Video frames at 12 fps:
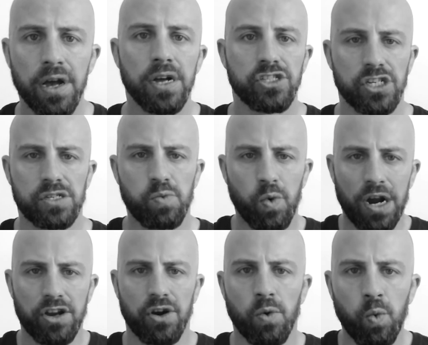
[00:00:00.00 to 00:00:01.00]
just where
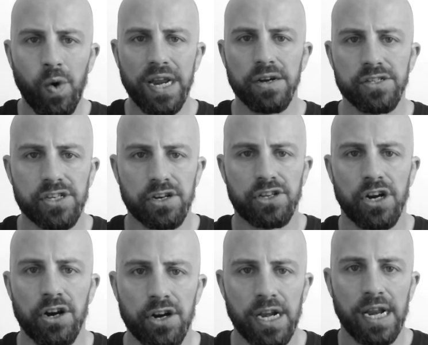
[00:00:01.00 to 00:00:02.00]
your wheels are
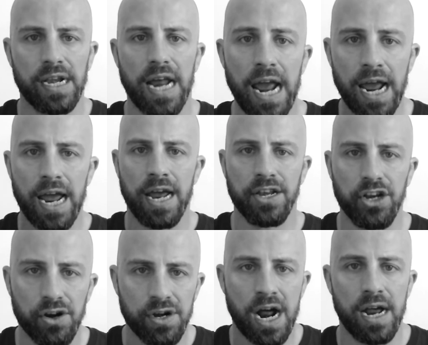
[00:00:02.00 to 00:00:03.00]
turning and
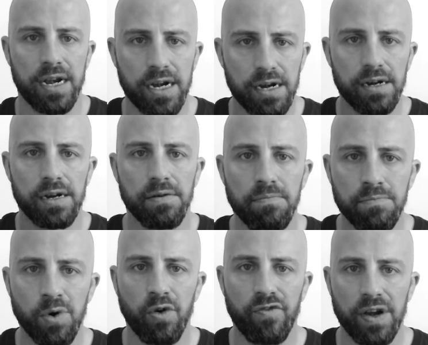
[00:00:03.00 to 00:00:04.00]
you're not
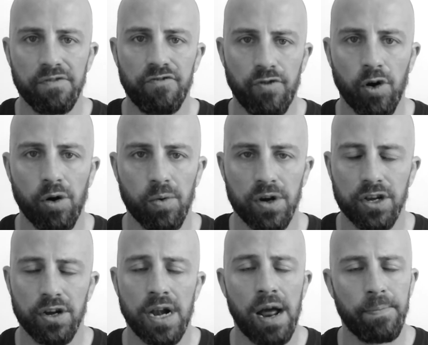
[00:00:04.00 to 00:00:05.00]
moving forward,
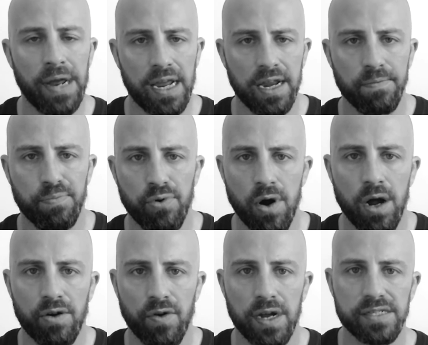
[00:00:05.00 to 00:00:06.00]
you're not making
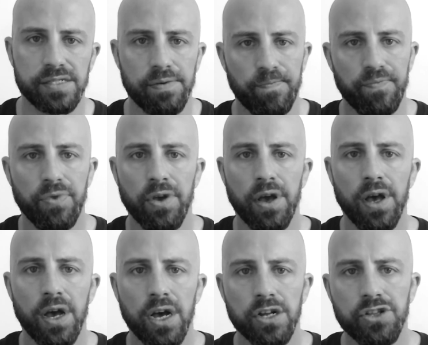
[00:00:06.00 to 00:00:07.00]
progress.
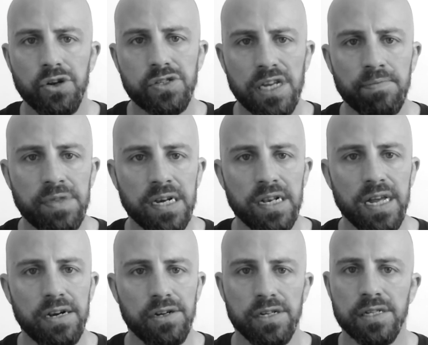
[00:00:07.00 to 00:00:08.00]
Do something
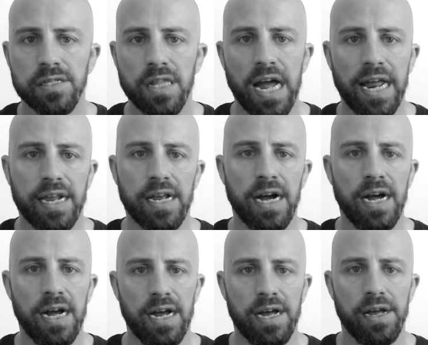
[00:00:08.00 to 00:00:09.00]
little like
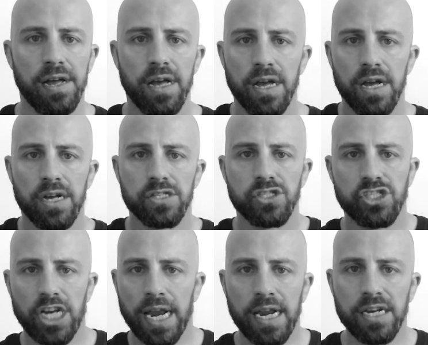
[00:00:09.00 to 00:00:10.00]
uh,
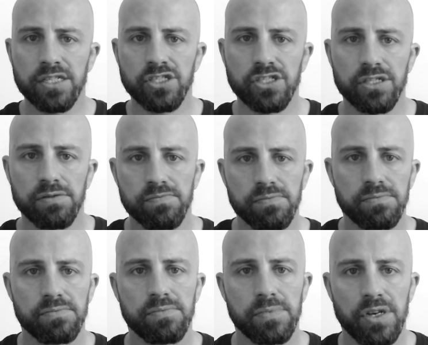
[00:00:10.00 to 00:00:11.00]
change
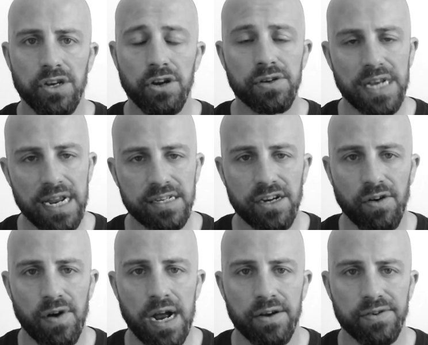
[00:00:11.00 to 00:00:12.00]
your desk
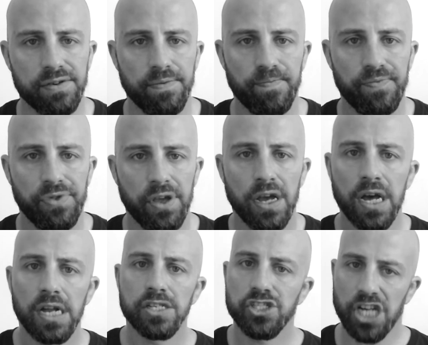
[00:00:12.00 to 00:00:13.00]
around,
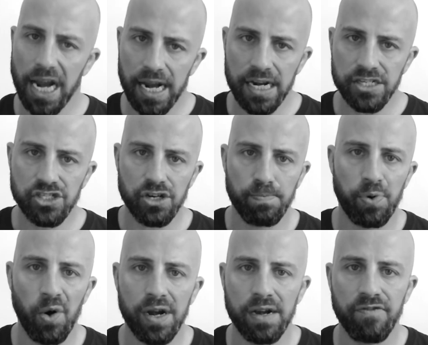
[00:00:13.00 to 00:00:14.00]
change your
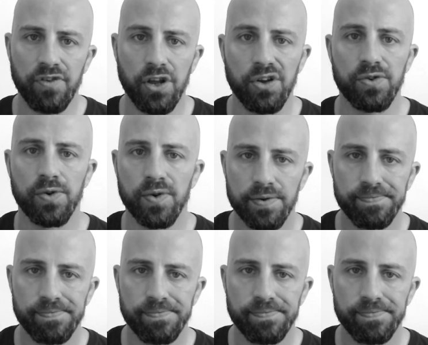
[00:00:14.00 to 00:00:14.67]
point of view,